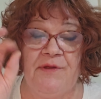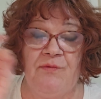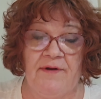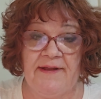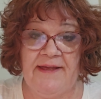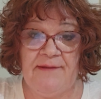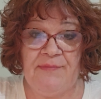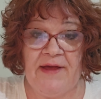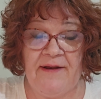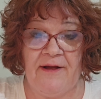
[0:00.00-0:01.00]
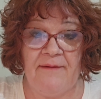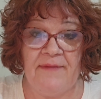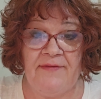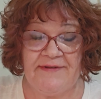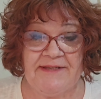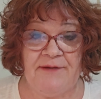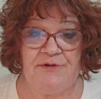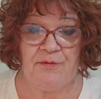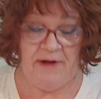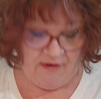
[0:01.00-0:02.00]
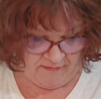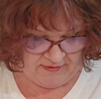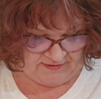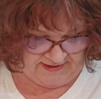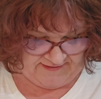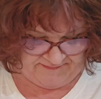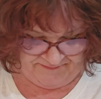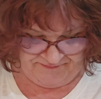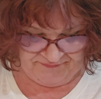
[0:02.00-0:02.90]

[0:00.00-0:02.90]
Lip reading: You want to keep that up, and this keeps your power bill down.